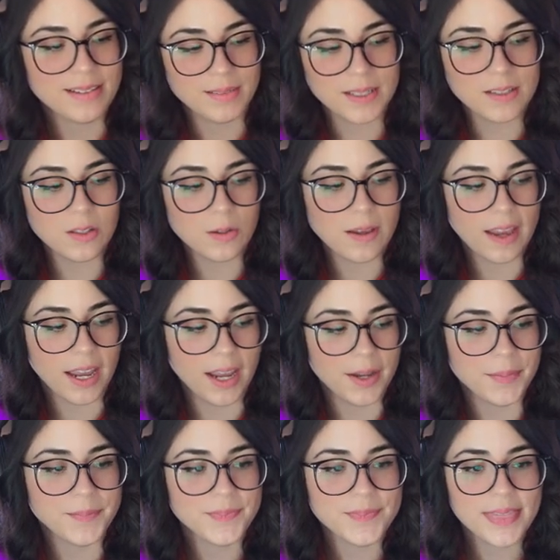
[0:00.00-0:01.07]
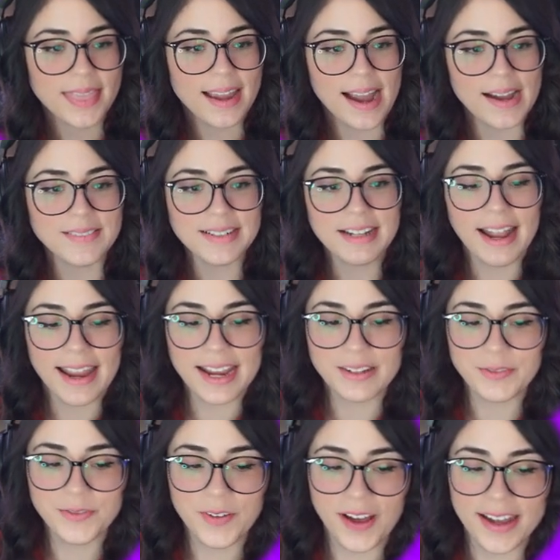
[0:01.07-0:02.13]
That's okay. I mean, I had
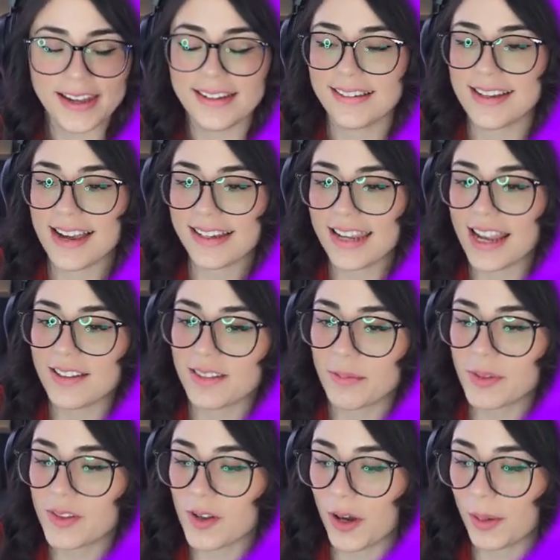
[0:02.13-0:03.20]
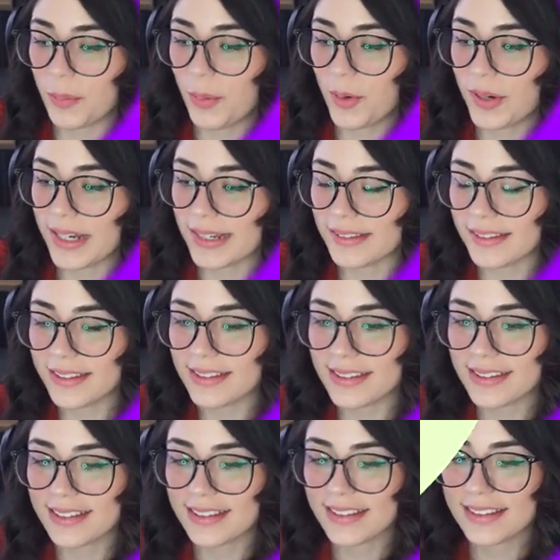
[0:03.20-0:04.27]
fun. I gained some star points.